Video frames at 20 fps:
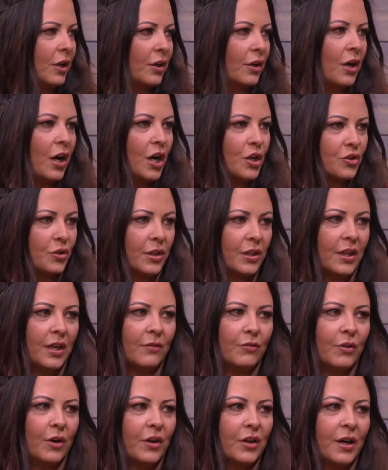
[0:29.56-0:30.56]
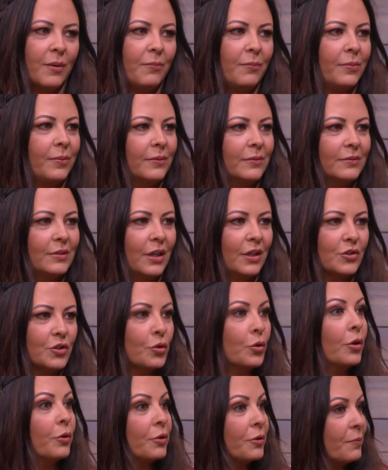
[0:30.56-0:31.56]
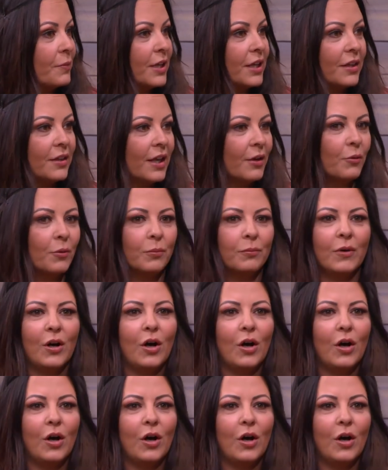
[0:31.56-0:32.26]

daughter Audrey, they've grown up on tour with me. They were